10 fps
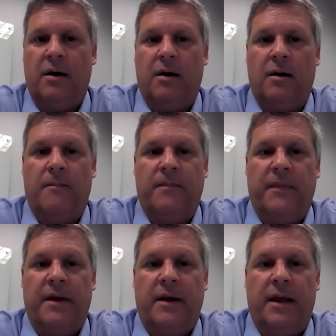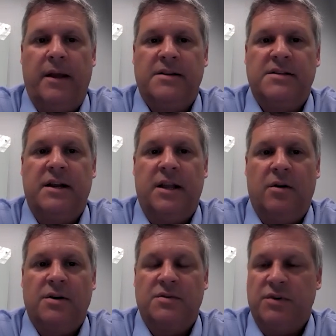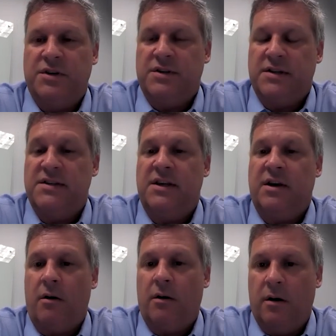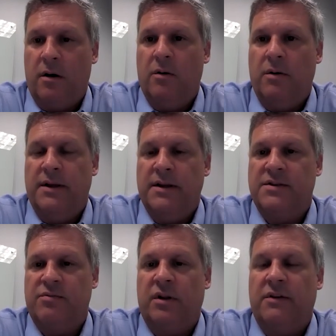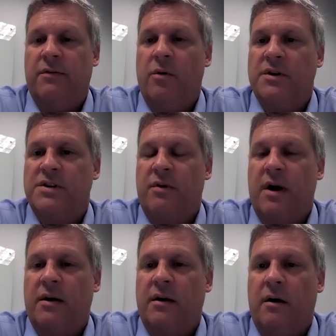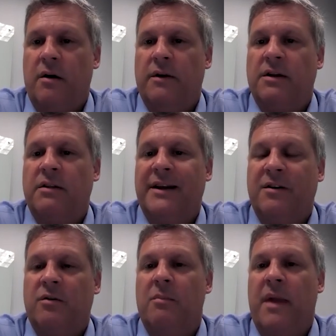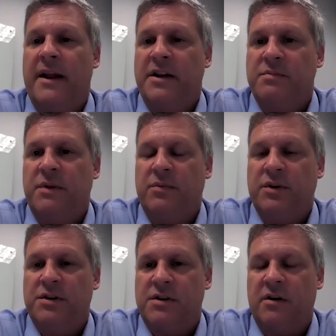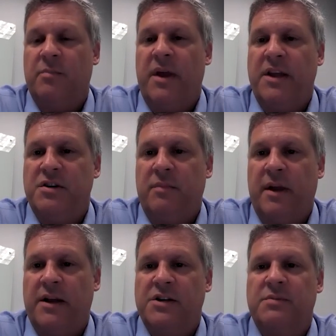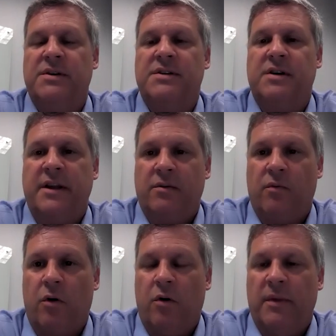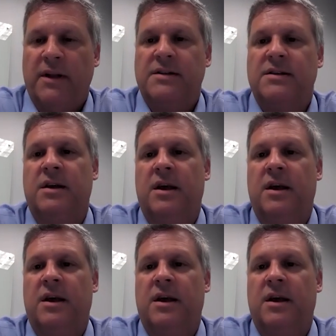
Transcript: Um, and Syneos, which is a CRO, is really focused around all the clinical management, which is all the patient management, site enrollment,